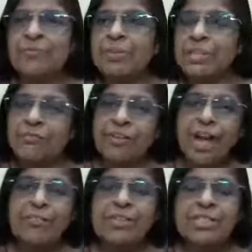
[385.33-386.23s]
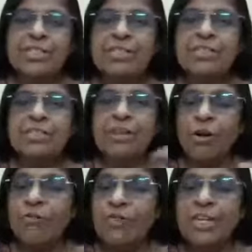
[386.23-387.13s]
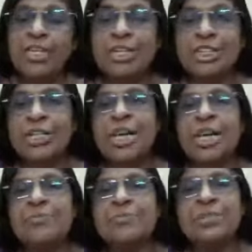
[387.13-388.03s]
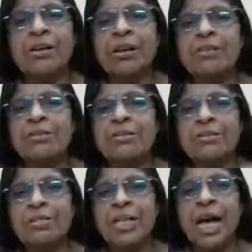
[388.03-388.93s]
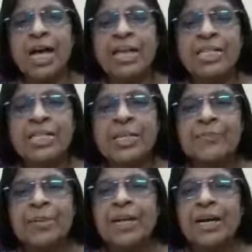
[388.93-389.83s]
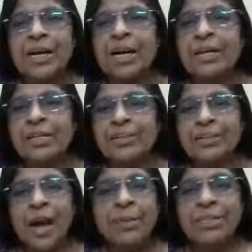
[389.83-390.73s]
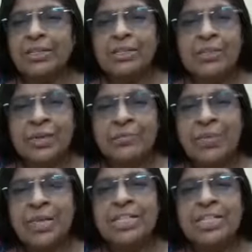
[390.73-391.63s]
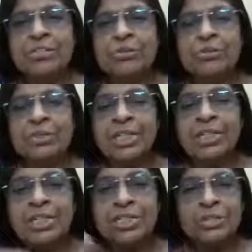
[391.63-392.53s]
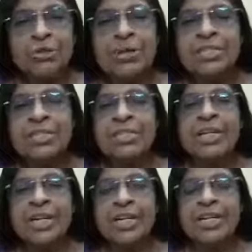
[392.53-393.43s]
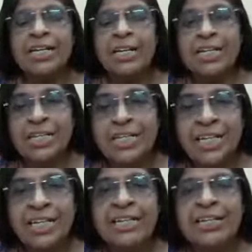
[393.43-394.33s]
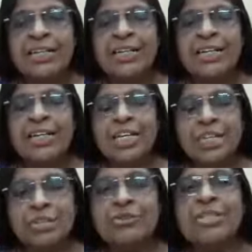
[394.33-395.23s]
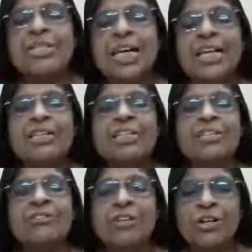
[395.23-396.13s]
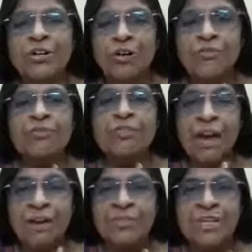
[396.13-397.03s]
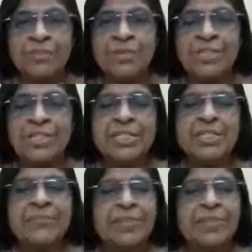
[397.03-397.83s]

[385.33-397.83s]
the flowers of various shapes, colors, size. I mean, it's amazing to know that there's so much secret is hidden into this energy world of flower remedies.